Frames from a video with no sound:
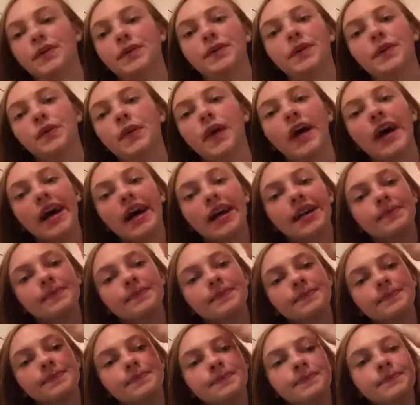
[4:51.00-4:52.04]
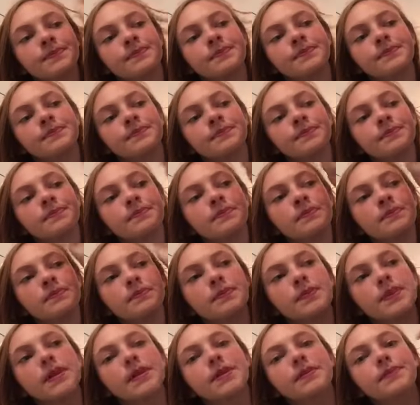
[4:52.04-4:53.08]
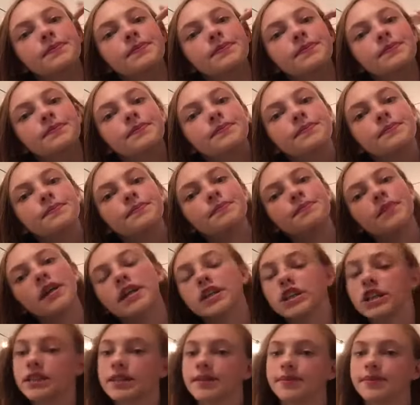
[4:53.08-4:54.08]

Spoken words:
know why. But, I